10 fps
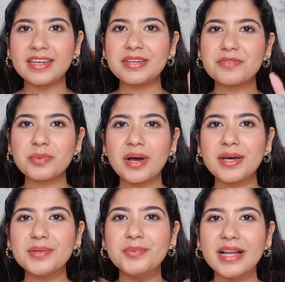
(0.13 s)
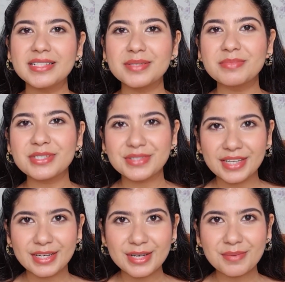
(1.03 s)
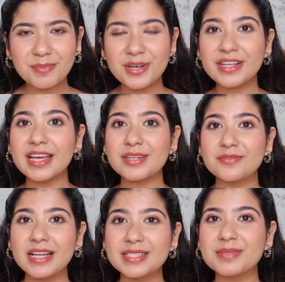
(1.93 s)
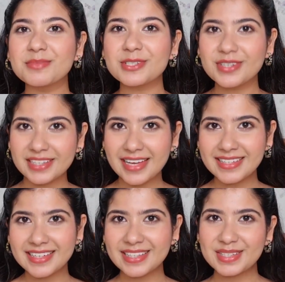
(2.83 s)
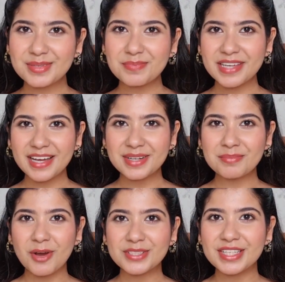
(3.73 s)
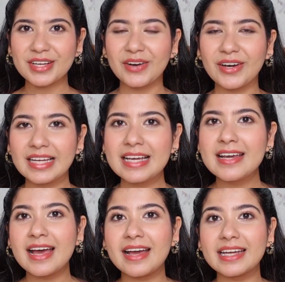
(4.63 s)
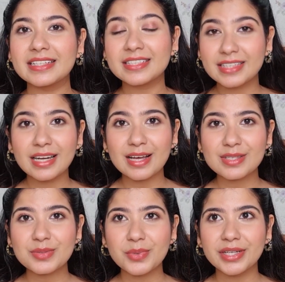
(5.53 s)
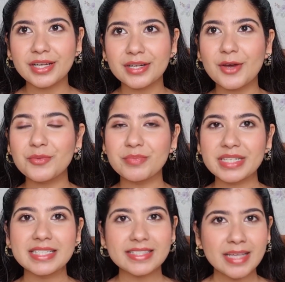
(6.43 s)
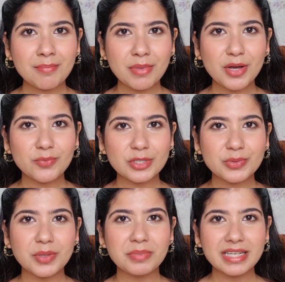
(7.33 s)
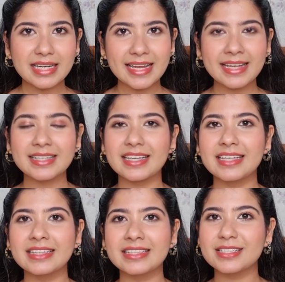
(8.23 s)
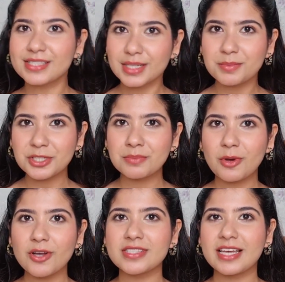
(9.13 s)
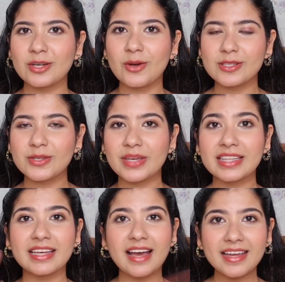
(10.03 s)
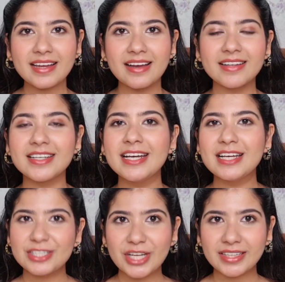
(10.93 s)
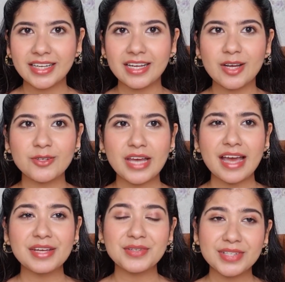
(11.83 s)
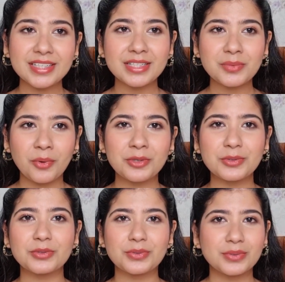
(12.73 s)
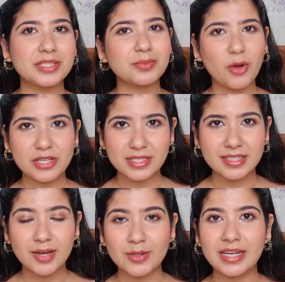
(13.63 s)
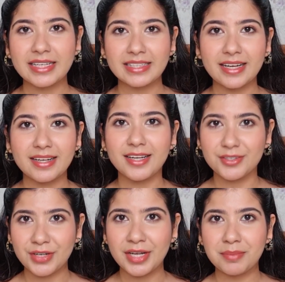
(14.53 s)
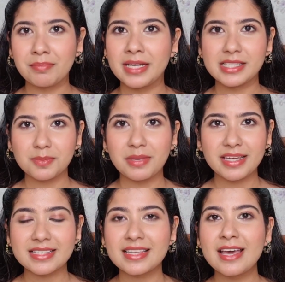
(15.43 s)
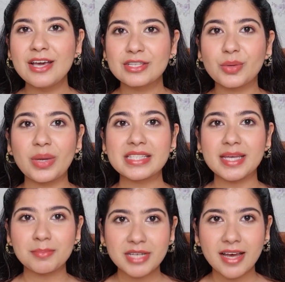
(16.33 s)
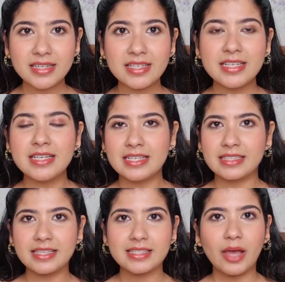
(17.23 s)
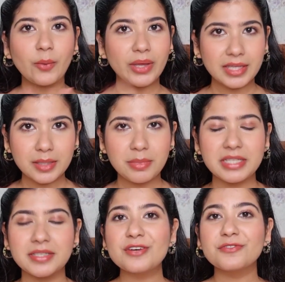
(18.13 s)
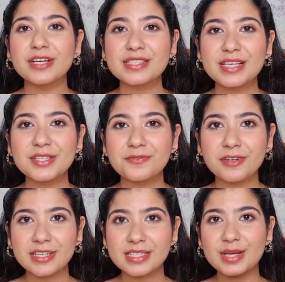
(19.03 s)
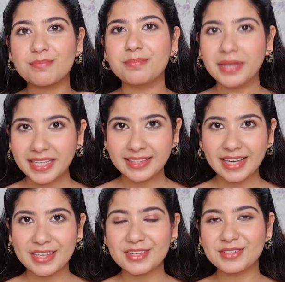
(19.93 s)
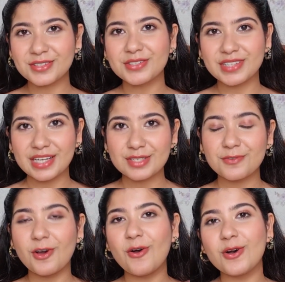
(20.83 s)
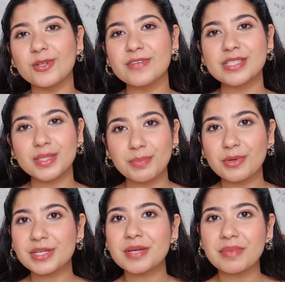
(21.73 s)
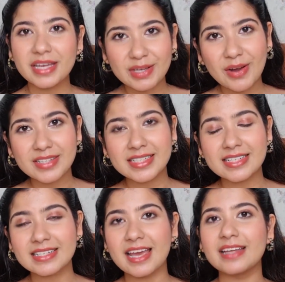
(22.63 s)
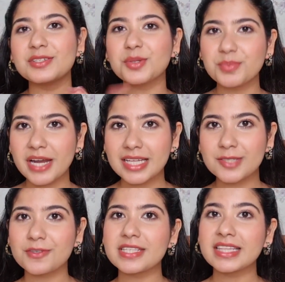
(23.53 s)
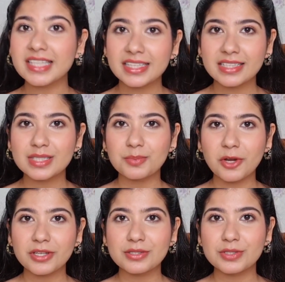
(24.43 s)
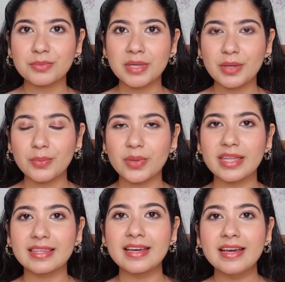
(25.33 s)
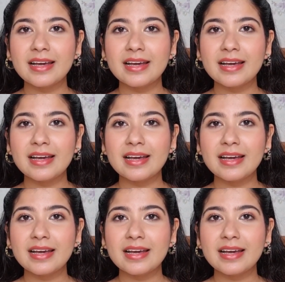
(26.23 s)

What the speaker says: Hey everyone, welcome to the lookbook and welcome to yet another PR unboxing haul. I did the last one around mid-December, which will be linked in the description box and also in the iCard. Check that out. I really want to throw these boxes out, like they are cluttering up my space. So once I'm done, these are going in the bin. First things first, a big thank you to you guys for always supporting my content and to brands for sending these products to me with